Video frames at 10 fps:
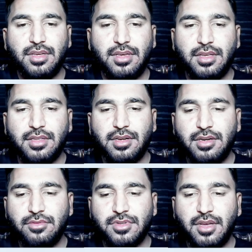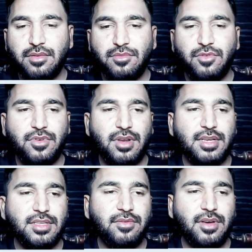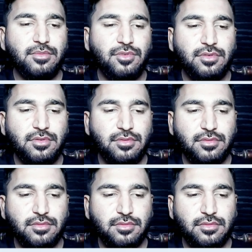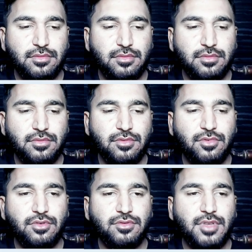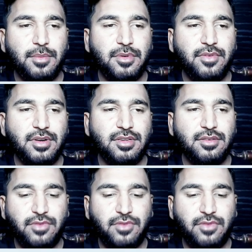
A3 to A7. Moving on Excel workbook, go to the April worksheet.